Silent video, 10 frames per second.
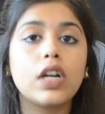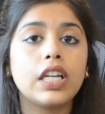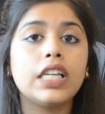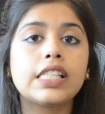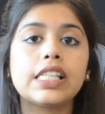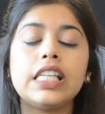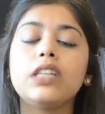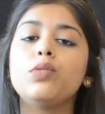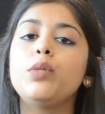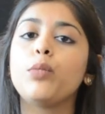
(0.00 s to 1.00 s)
clicks
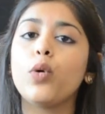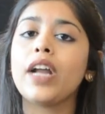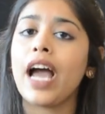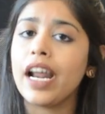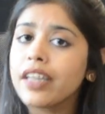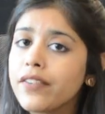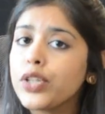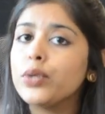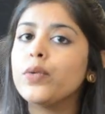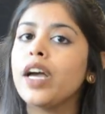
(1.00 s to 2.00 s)
equal more ad
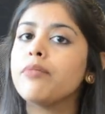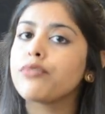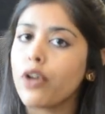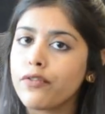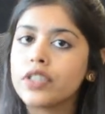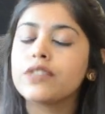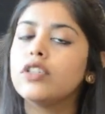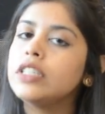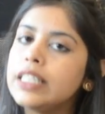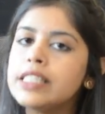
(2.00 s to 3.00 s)
revenue and profits
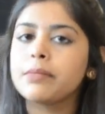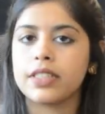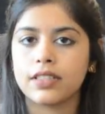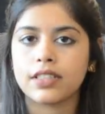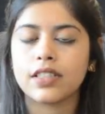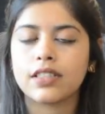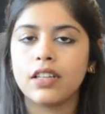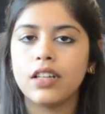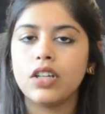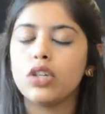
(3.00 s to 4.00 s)
for these businesses.
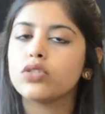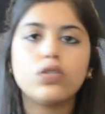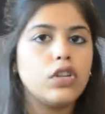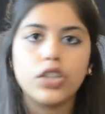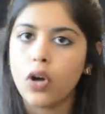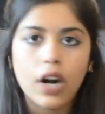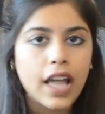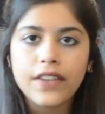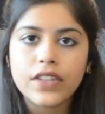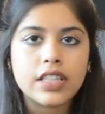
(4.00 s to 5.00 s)
So your
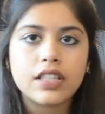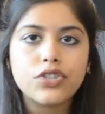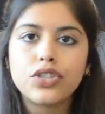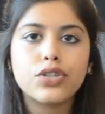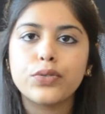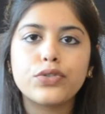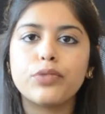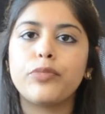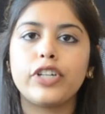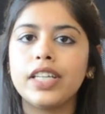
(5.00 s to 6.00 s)
life isn't just used
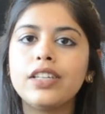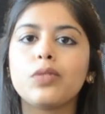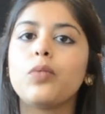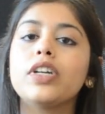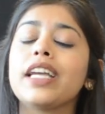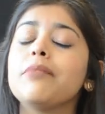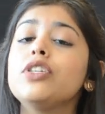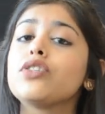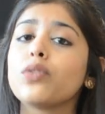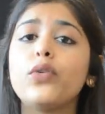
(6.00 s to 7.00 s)
to predict what can
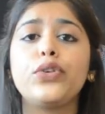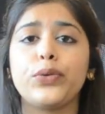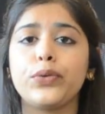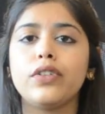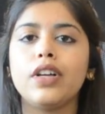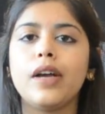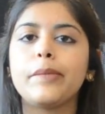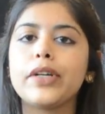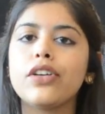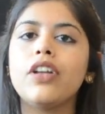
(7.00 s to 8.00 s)
be sold to you,
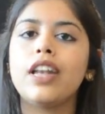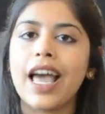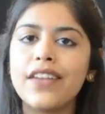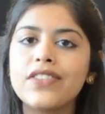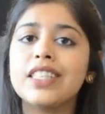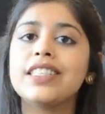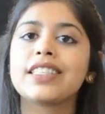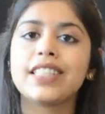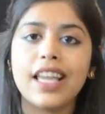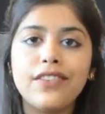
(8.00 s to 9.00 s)
but your life
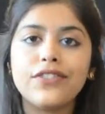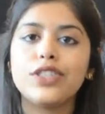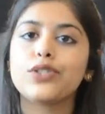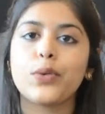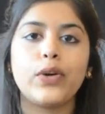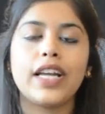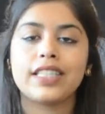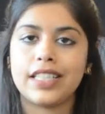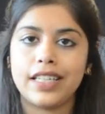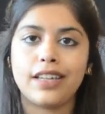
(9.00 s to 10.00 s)
itself is sold
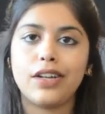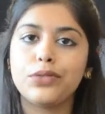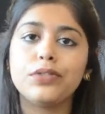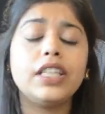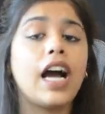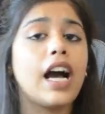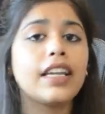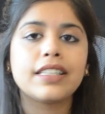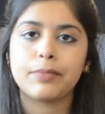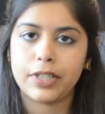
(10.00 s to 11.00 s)
as data to the
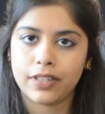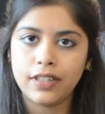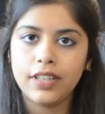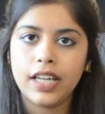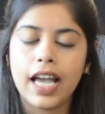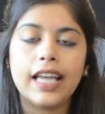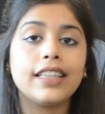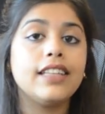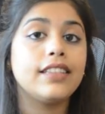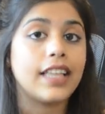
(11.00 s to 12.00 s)
highest bidder
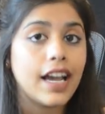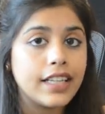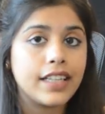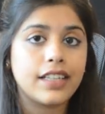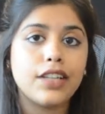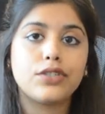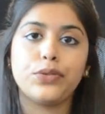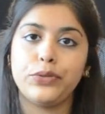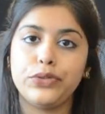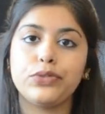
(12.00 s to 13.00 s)
and then that data is
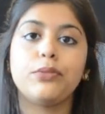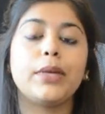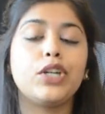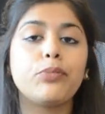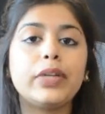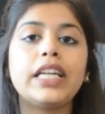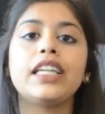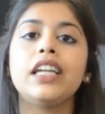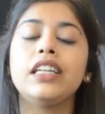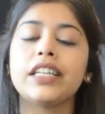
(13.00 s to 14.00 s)
used to
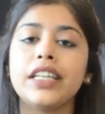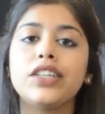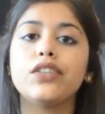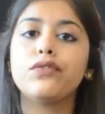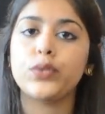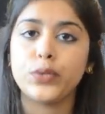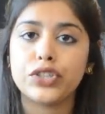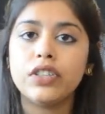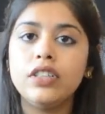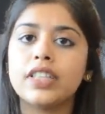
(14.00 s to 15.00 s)
manipulate and create a
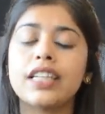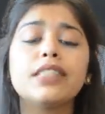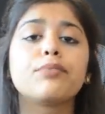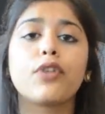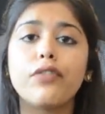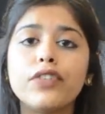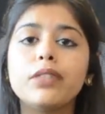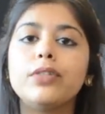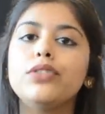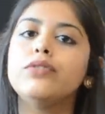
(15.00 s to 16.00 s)
future that is
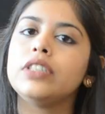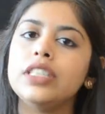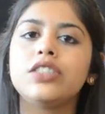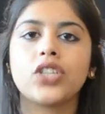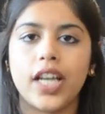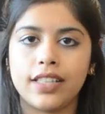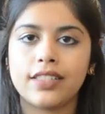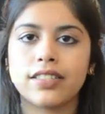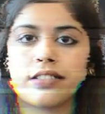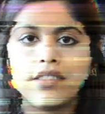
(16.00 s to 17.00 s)
profitable to these
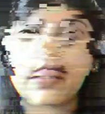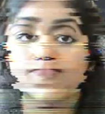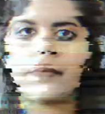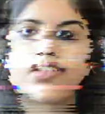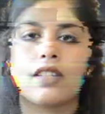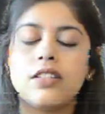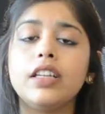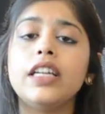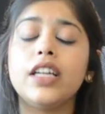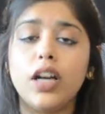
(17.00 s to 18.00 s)
giants.
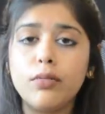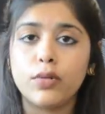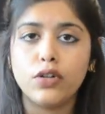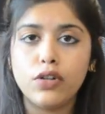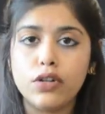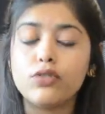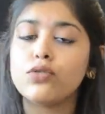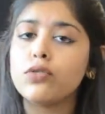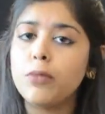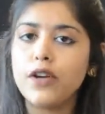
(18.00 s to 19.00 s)
In her book,
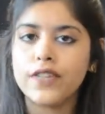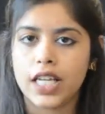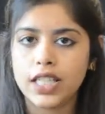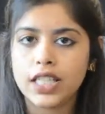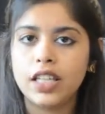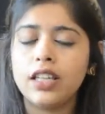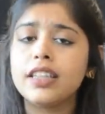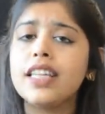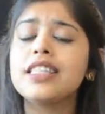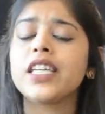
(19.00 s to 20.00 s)
Zuboff says
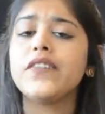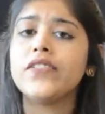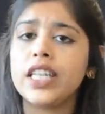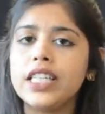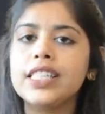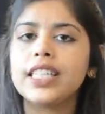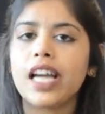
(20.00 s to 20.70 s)
that surveillance